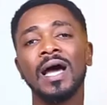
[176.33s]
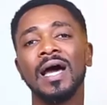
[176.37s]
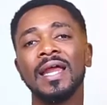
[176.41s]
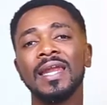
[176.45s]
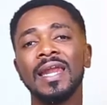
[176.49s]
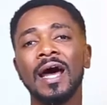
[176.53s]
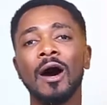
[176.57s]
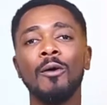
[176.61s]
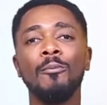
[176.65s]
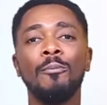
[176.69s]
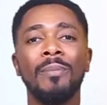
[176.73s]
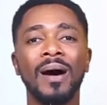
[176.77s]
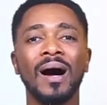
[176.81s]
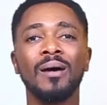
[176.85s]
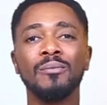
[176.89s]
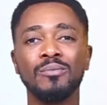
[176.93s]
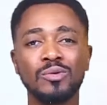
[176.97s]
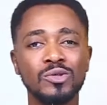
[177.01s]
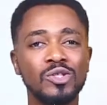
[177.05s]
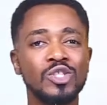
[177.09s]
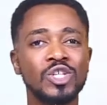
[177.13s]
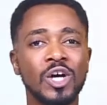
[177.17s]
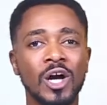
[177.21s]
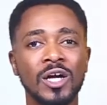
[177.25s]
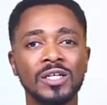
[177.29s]
Now, Bamboo
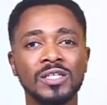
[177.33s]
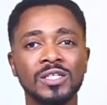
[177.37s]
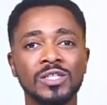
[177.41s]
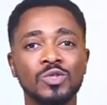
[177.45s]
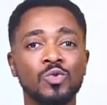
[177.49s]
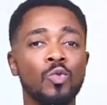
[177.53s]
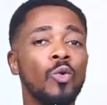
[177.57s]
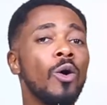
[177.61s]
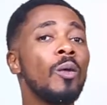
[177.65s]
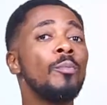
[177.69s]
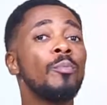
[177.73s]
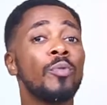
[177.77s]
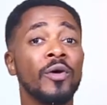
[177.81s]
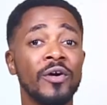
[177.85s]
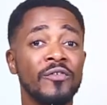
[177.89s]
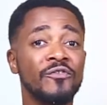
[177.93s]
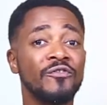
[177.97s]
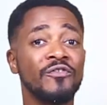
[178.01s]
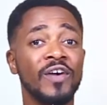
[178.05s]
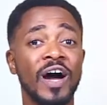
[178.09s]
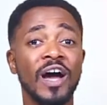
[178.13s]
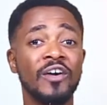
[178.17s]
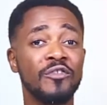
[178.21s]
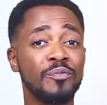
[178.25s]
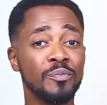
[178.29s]
charges
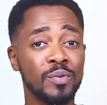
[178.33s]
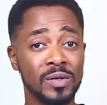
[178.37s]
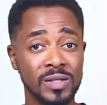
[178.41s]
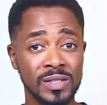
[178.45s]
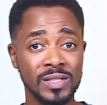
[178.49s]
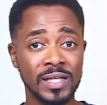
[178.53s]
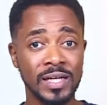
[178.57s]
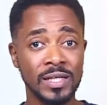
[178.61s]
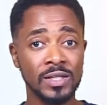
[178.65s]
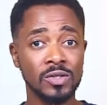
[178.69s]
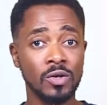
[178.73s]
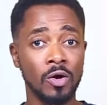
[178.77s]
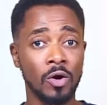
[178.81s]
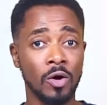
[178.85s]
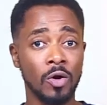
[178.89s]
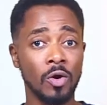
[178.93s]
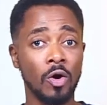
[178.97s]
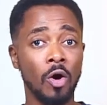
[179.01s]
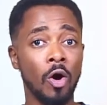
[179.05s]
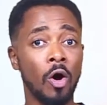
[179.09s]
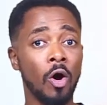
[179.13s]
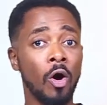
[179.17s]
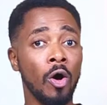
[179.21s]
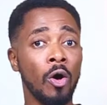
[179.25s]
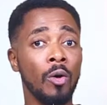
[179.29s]
1.5% on
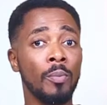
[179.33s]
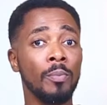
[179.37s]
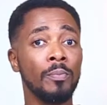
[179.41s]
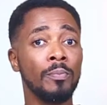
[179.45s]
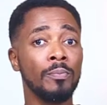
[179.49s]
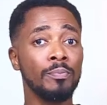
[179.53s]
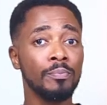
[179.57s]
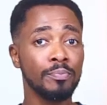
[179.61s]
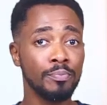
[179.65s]
all